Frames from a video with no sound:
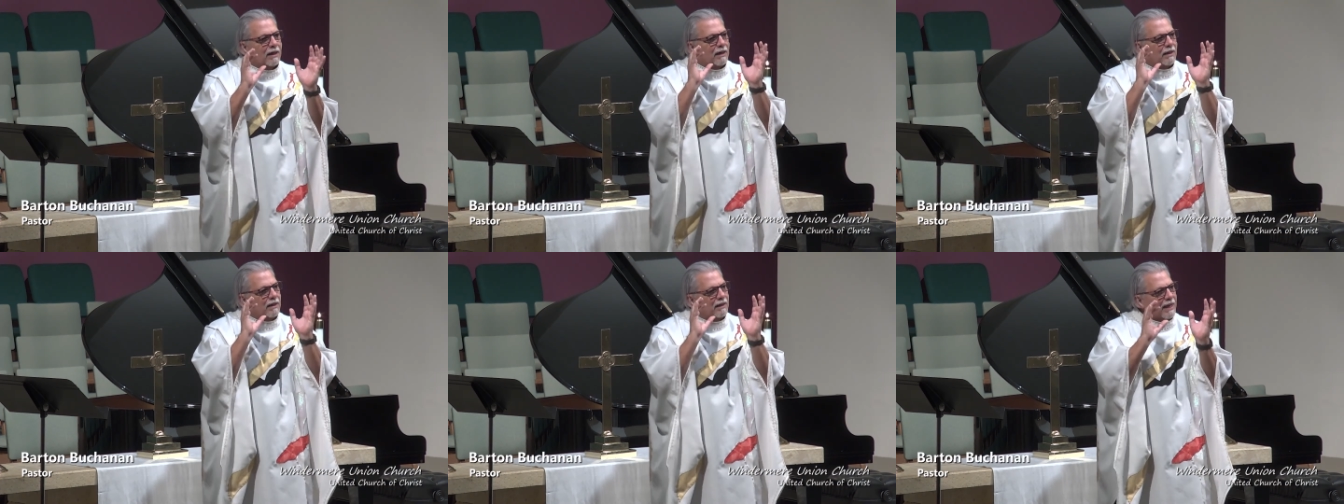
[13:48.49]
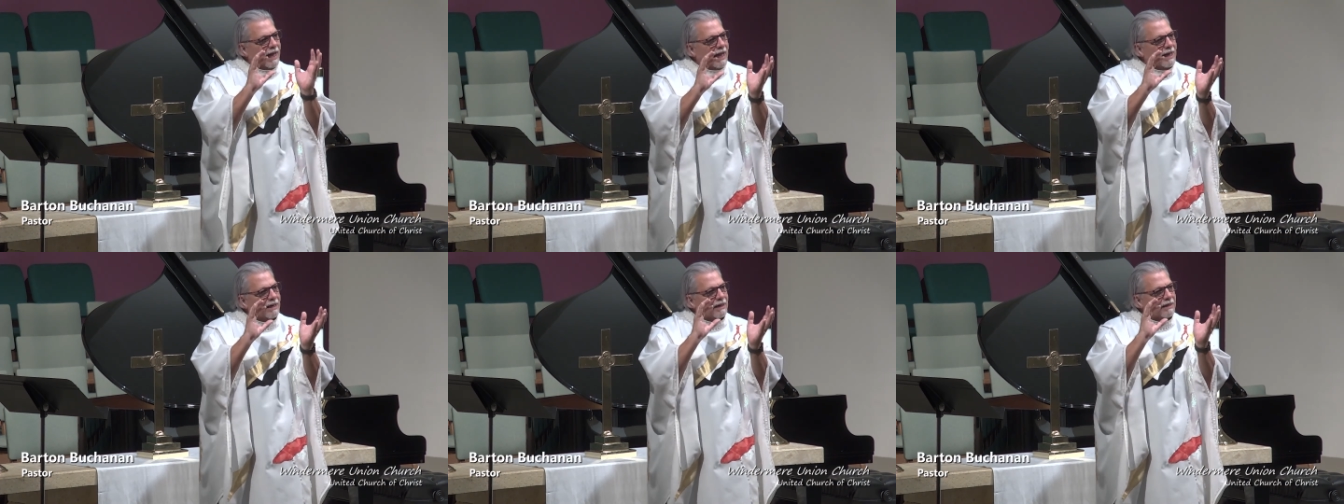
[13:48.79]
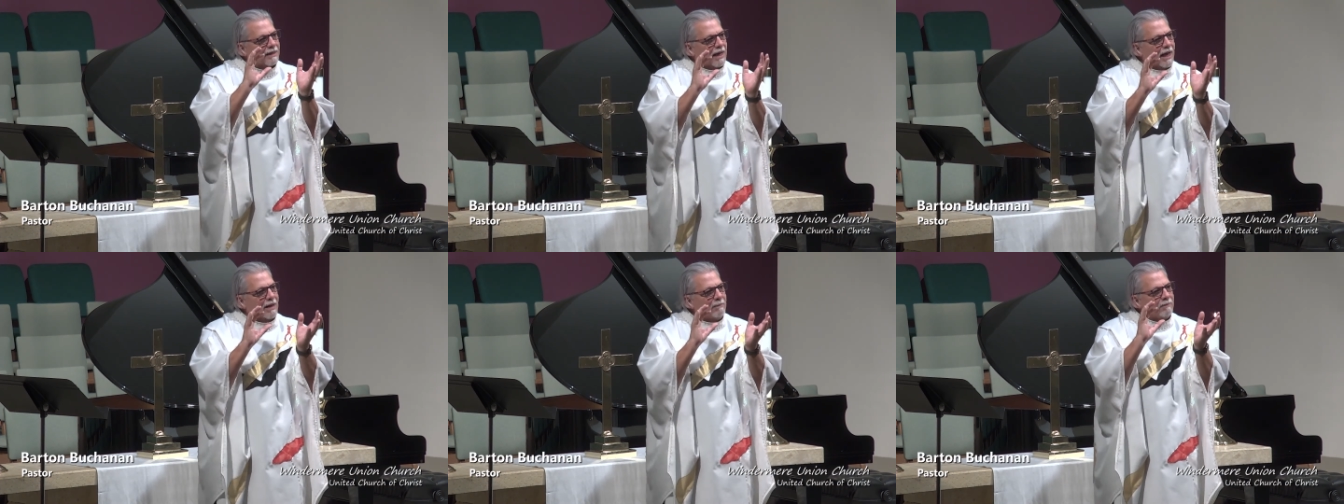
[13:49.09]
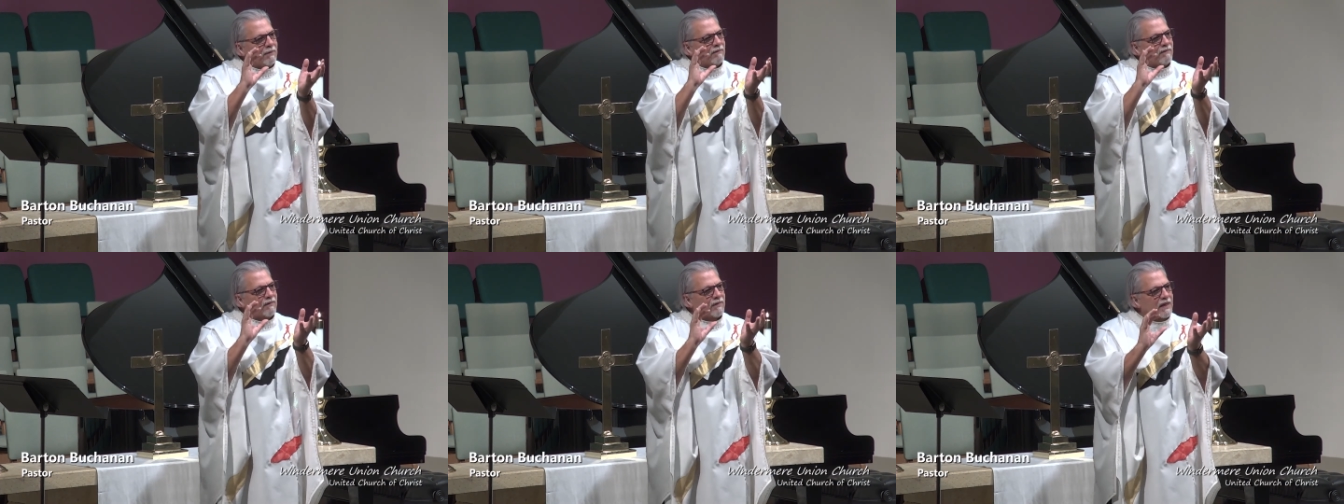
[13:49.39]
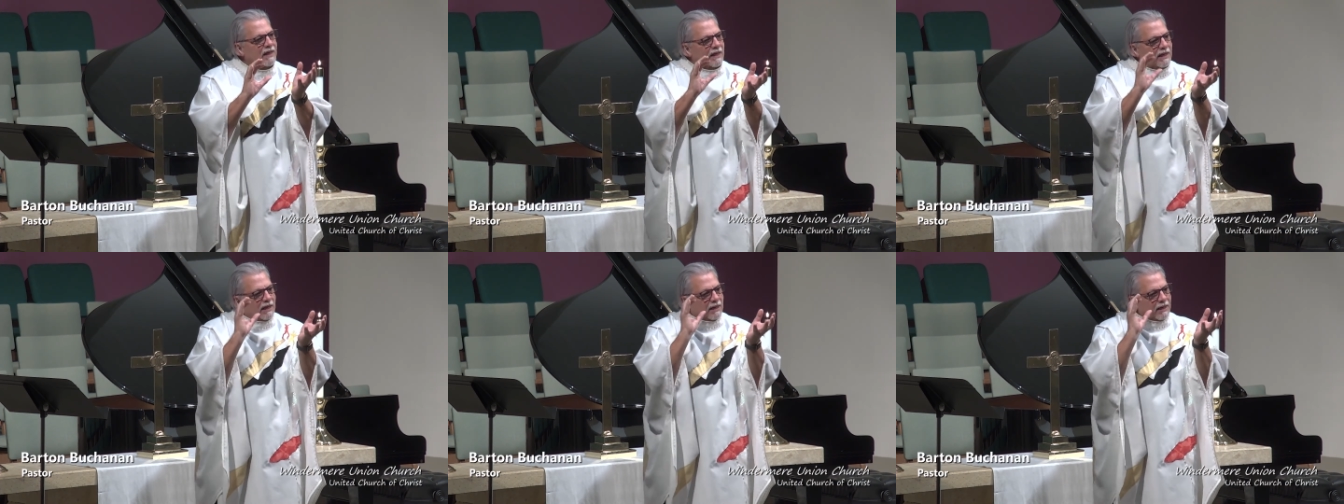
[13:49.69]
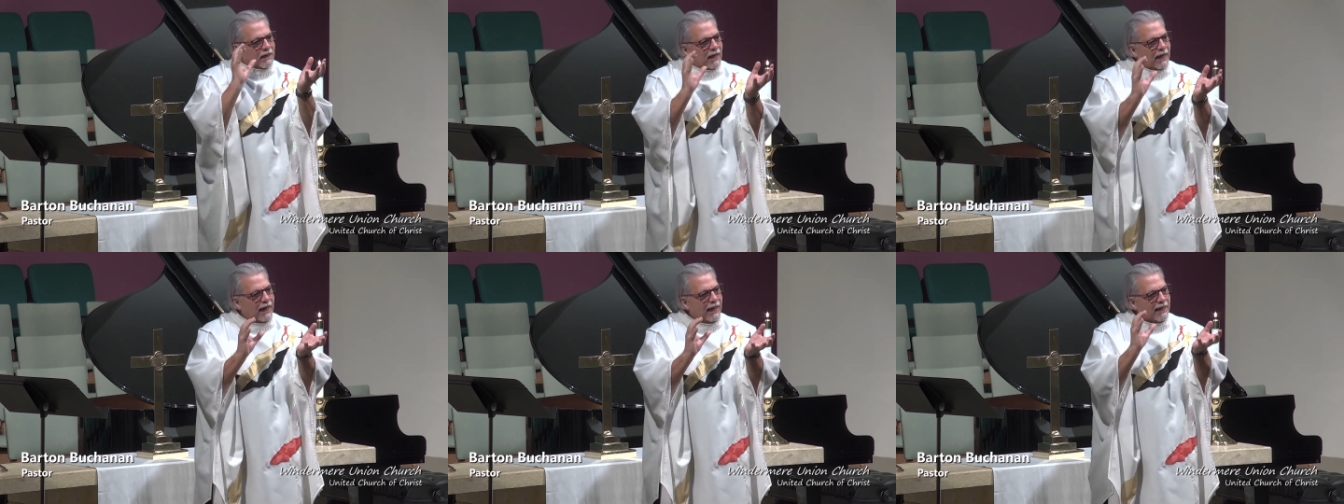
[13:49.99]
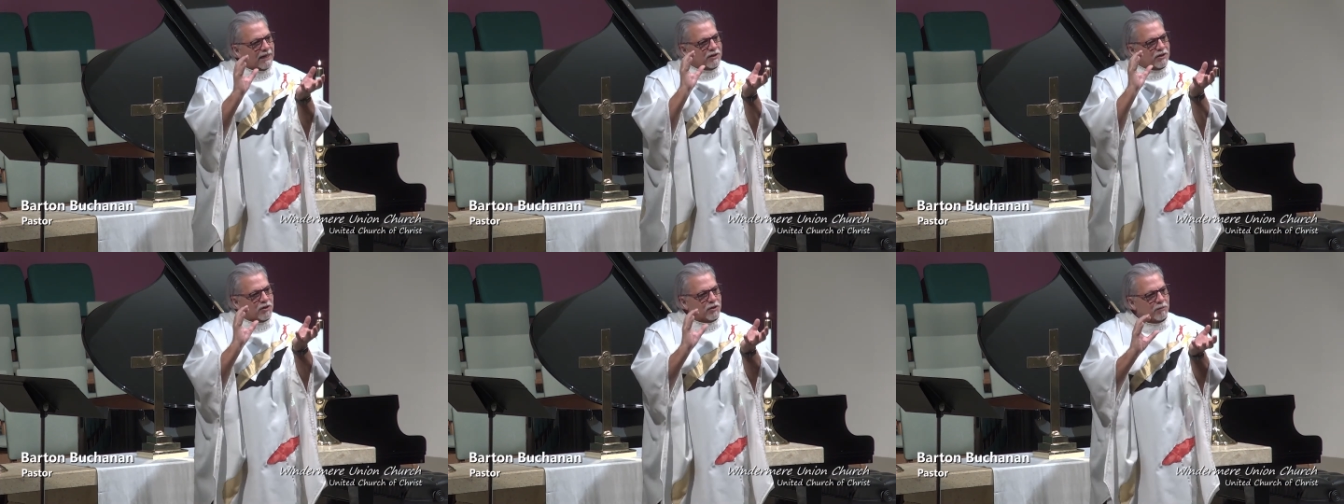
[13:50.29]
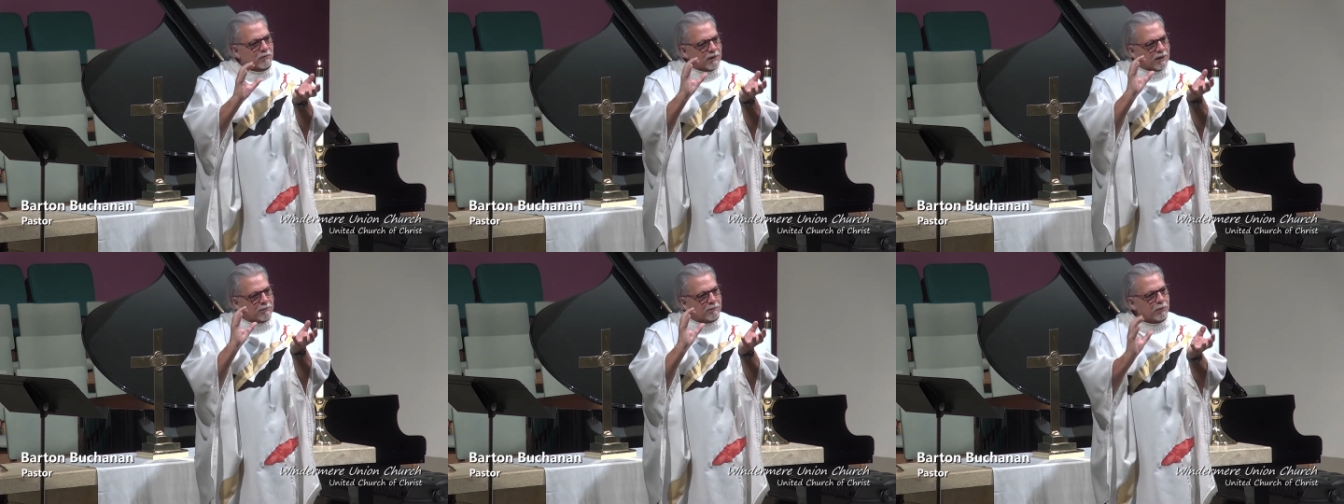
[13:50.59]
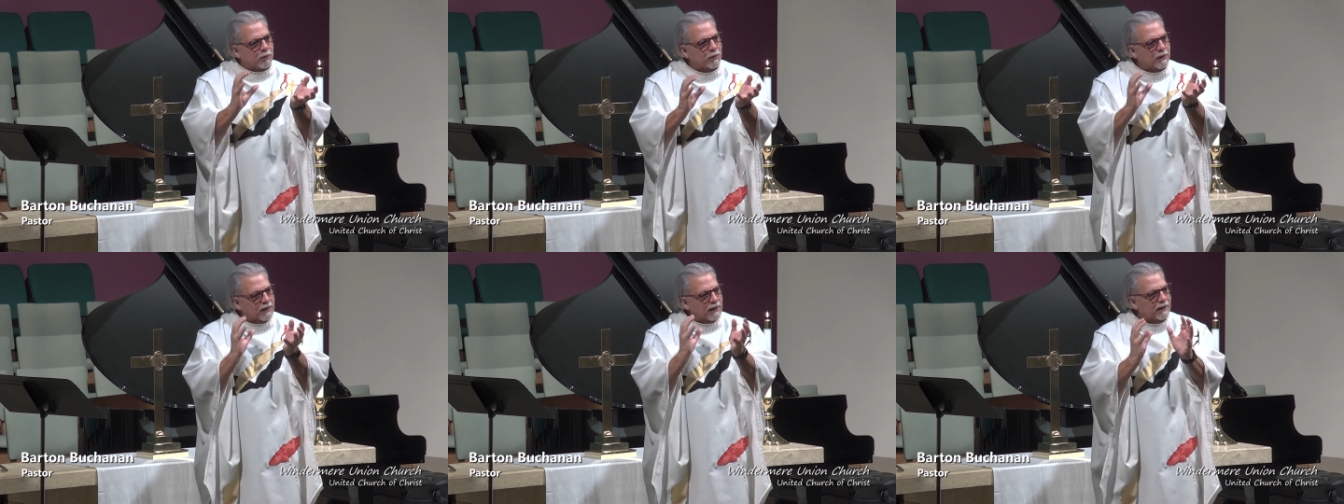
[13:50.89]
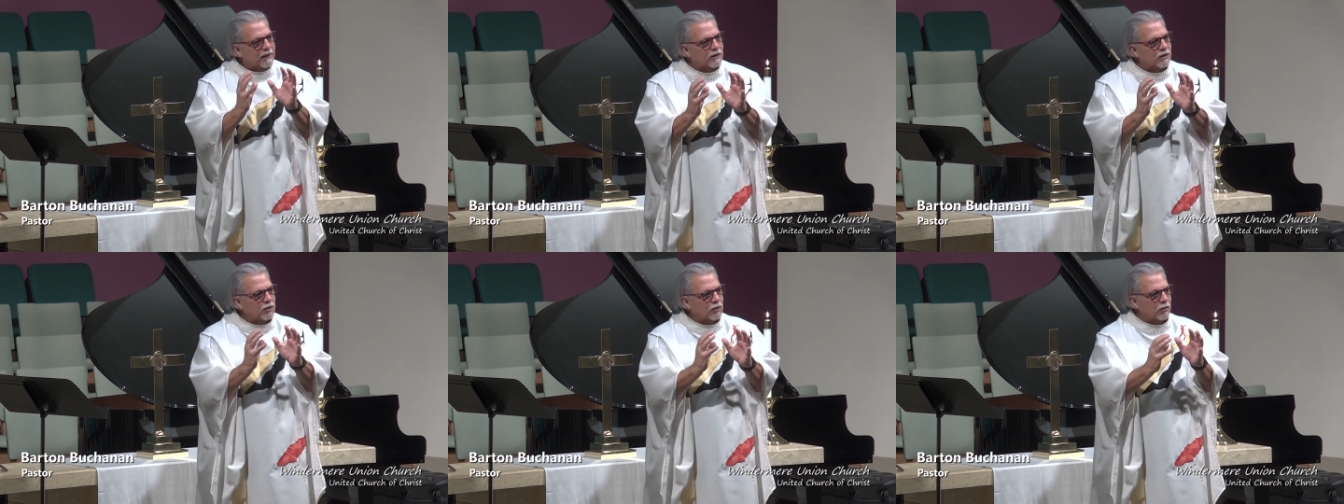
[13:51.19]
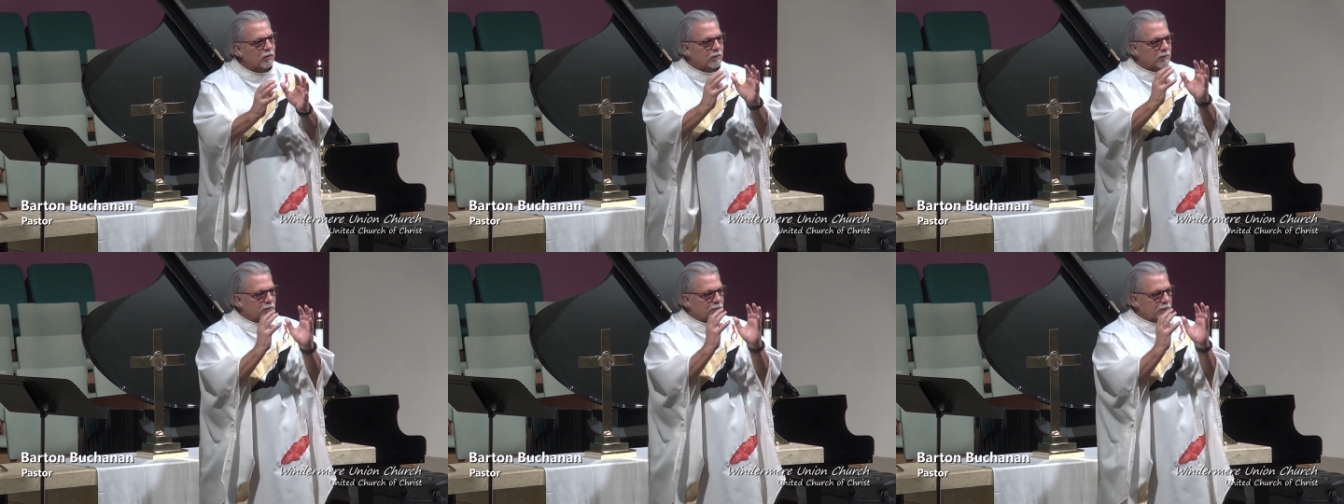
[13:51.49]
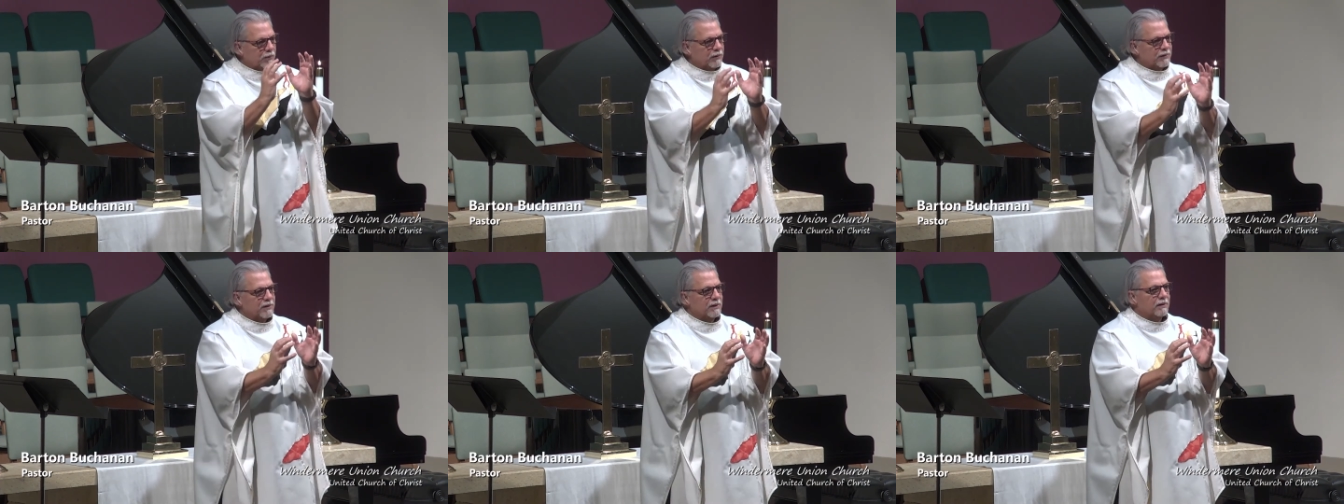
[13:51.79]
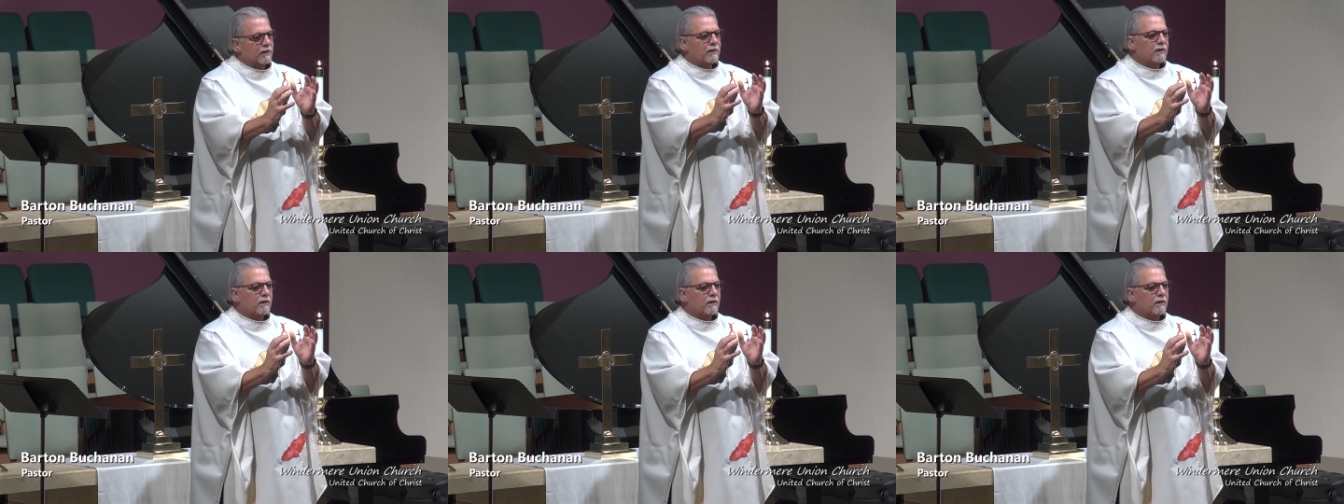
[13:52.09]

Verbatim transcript: that type of thinking had to be put into prison